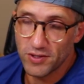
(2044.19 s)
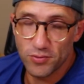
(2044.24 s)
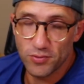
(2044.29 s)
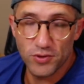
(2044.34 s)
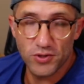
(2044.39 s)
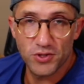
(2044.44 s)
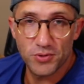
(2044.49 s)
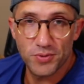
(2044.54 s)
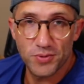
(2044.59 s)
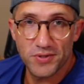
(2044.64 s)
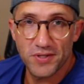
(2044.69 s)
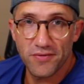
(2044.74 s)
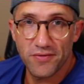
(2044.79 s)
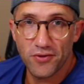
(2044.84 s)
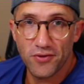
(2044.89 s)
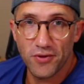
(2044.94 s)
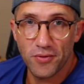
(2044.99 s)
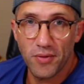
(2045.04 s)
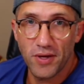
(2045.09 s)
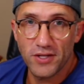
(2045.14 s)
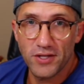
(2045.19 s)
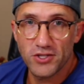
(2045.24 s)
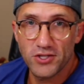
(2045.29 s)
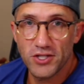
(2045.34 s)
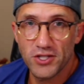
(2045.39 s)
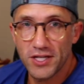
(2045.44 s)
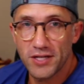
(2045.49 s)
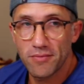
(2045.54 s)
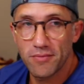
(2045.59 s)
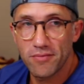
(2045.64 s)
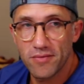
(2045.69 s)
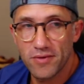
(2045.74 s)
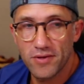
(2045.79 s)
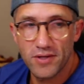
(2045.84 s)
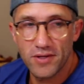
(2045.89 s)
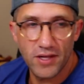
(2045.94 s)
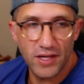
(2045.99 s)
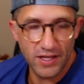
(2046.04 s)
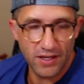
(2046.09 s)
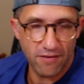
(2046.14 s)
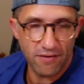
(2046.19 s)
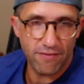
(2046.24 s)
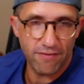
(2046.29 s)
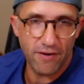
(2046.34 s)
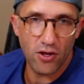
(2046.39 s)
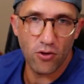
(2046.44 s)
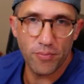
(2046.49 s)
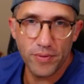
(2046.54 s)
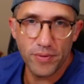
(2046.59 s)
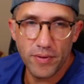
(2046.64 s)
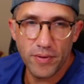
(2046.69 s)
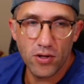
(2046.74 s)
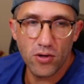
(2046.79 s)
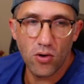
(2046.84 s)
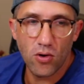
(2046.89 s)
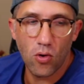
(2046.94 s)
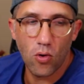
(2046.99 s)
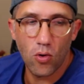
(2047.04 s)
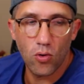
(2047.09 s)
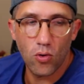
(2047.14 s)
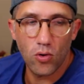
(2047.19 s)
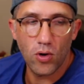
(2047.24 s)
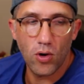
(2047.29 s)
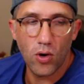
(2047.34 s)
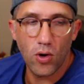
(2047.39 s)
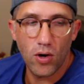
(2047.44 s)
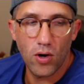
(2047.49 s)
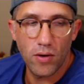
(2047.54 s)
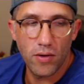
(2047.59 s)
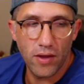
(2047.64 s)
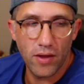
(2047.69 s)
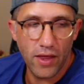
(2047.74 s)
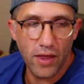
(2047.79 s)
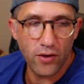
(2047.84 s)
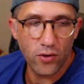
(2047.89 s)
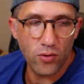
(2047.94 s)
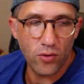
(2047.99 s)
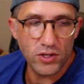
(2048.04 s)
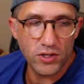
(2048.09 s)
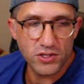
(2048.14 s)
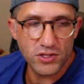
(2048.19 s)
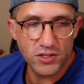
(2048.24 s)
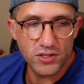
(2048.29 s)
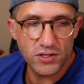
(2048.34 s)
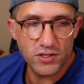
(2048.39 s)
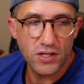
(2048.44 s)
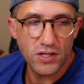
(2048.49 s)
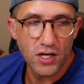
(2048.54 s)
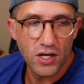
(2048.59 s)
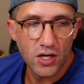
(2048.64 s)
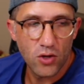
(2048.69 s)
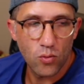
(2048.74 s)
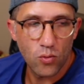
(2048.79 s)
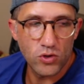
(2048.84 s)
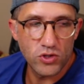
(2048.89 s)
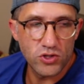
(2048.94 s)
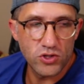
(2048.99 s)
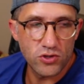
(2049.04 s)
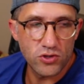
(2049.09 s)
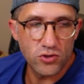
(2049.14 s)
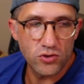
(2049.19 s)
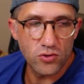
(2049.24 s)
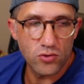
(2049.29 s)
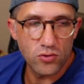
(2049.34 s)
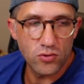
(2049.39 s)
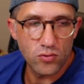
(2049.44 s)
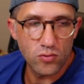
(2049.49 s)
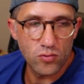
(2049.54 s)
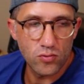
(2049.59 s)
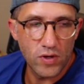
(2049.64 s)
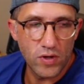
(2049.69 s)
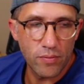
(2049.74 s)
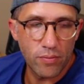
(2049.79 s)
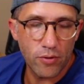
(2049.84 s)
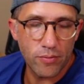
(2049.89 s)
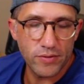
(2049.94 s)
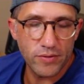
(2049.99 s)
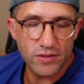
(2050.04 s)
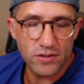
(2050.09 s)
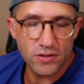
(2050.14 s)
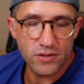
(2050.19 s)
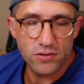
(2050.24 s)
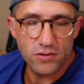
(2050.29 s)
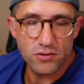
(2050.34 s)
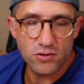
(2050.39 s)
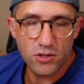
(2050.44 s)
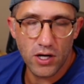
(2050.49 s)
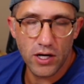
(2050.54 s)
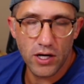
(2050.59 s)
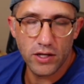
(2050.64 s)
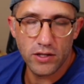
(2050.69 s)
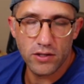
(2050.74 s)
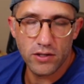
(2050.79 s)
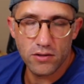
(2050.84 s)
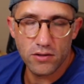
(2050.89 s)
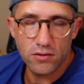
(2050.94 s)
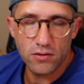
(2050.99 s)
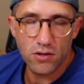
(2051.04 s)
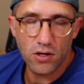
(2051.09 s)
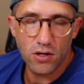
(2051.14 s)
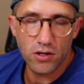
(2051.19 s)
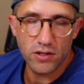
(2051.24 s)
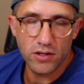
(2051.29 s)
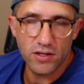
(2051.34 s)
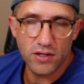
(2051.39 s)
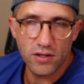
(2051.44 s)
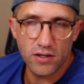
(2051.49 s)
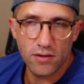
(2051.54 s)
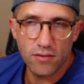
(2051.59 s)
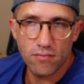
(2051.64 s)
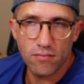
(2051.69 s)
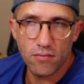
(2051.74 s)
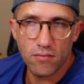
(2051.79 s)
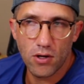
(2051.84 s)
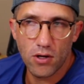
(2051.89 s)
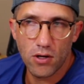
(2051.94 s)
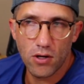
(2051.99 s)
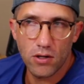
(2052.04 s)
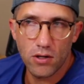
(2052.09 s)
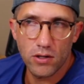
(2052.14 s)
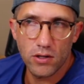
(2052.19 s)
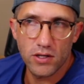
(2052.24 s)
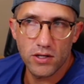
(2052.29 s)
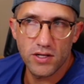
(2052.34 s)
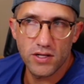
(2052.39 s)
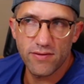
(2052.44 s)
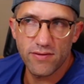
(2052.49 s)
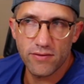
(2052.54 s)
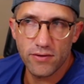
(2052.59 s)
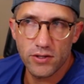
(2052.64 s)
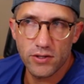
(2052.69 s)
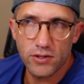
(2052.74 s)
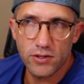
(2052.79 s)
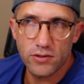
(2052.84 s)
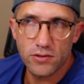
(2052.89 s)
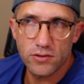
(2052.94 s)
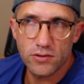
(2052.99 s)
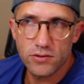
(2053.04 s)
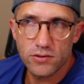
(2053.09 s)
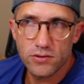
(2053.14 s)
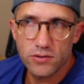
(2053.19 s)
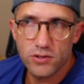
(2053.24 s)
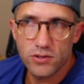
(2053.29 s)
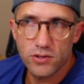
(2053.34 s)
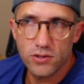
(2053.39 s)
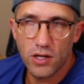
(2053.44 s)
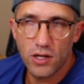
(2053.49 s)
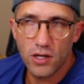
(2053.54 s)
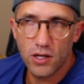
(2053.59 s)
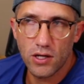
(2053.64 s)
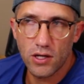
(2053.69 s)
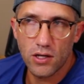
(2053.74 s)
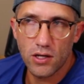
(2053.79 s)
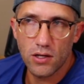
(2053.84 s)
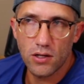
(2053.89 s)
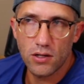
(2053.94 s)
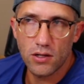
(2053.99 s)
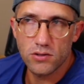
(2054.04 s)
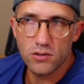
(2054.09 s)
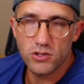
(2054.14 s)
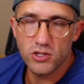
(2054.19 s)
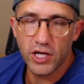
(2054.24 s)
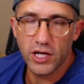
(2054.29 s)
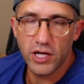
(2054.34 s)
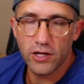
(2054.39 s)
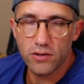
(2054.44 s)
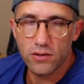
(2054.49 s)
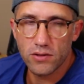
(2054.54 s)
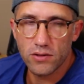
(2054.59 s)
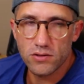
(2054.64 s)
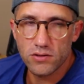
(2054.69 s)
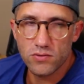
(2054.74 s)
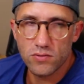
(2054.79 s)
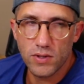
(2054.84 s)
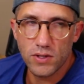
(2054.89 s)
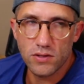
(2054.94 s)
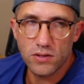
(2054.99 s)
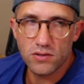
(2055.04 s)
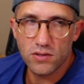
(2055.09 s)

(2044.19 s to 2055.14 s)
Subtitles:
Would you specifically mention it like in a follow-up email? Or and the other question is, would you repurpose and try and target them on a different channel as well?